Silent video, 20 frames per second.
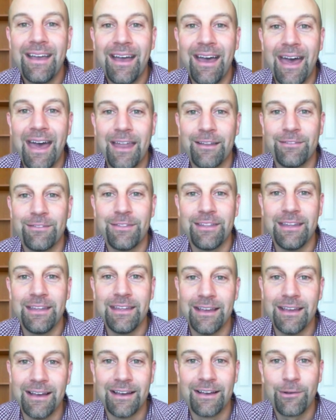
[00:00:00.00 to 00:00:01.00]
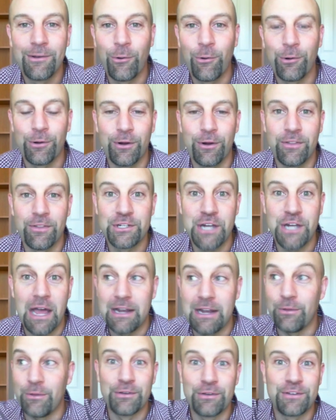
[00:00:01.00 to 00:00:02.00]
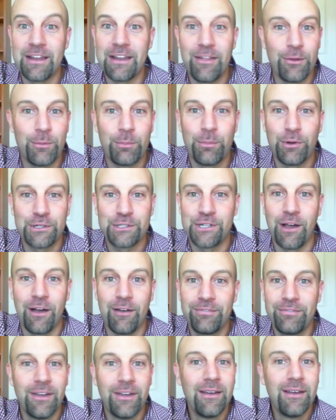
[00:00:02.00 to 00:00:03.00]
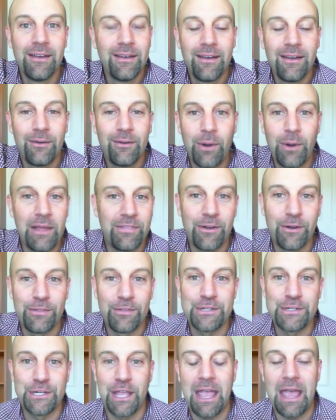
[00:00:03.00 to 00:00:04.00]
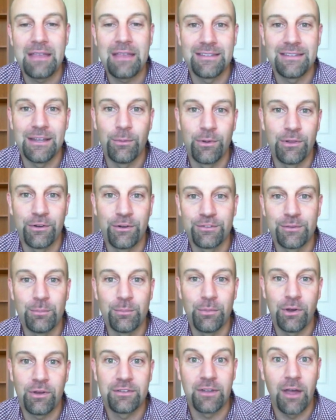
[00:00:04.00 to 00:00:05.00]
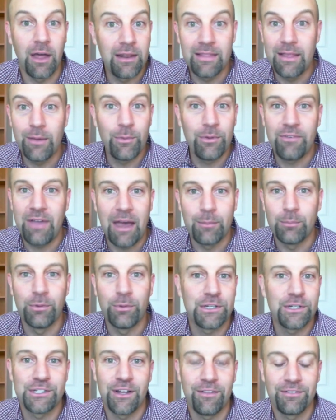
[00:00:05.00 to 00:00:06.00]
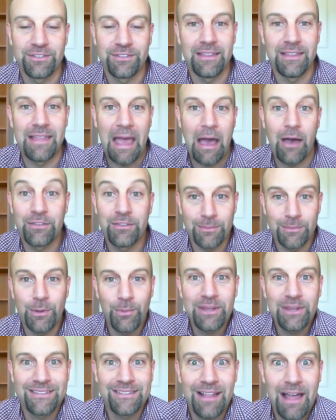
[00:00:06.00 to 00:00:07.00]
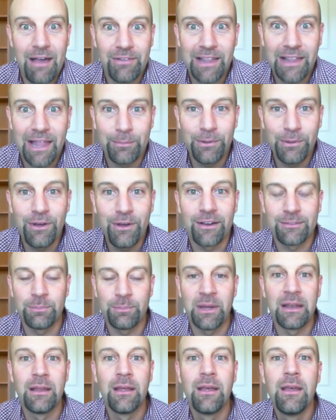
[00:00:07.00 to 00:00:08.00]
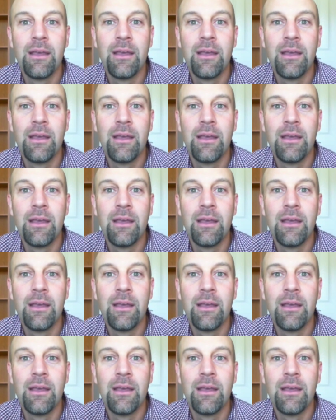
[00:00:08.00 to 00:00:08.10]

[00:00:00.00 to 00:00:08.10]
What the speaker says: out of the corner of the shot here. There's another bookshelf right there that you can't see where there's some books on. And then we've got bookshelves in the house. We still have a lot of books, but